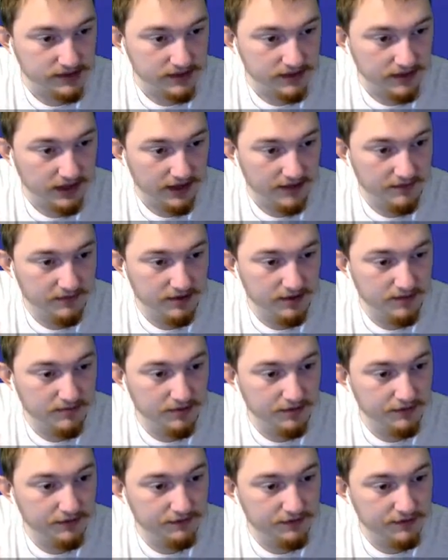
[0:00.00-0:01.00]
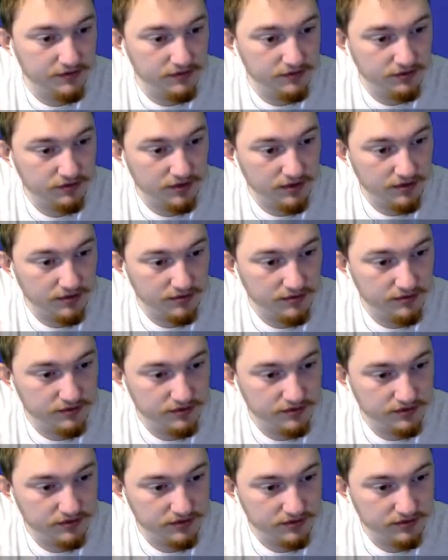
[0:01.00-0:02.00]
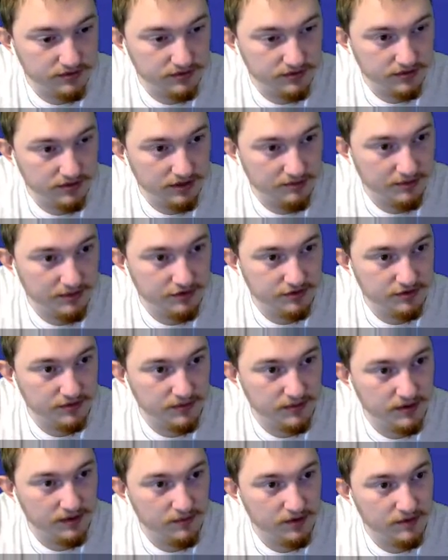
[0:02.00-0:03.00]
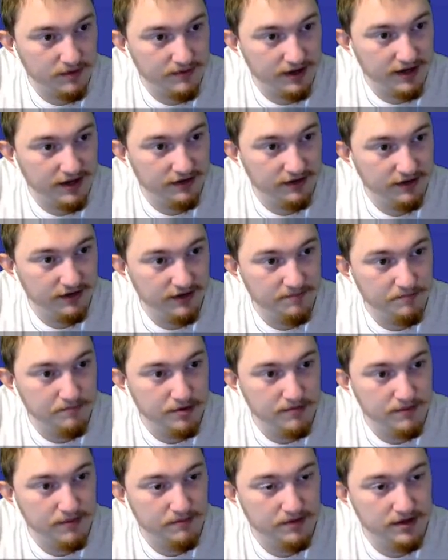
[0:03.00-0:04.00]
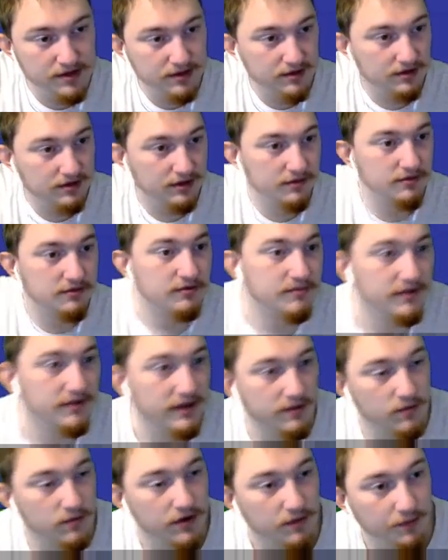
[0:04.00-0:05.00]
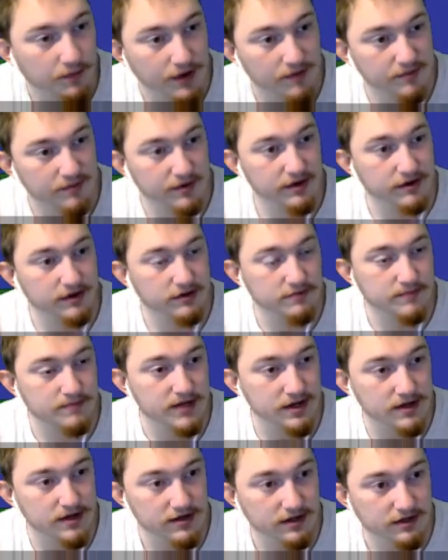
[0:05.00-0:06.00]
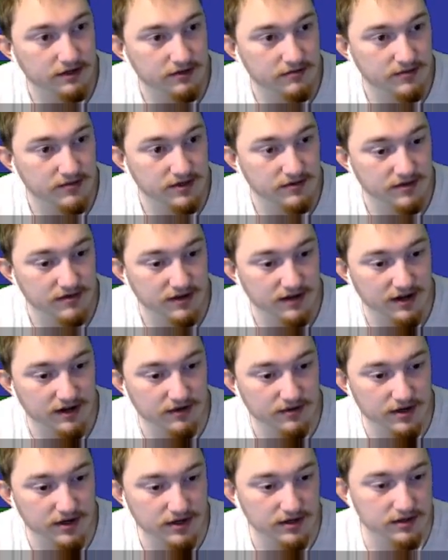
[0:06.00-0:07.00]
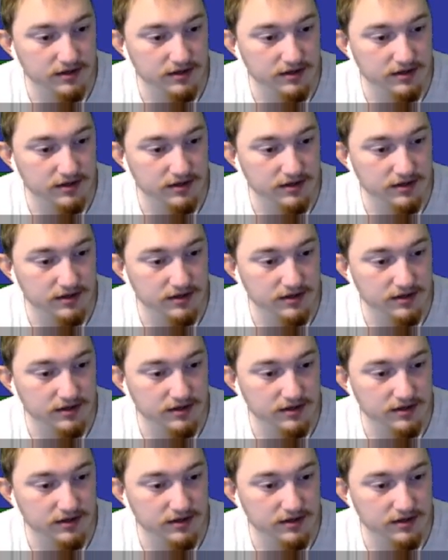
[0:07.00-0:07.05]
I am going to build a few drones. I'm not sure where I want them. I guess I can put them up here. This will be like where we upgrade our speed. The speed's not that great.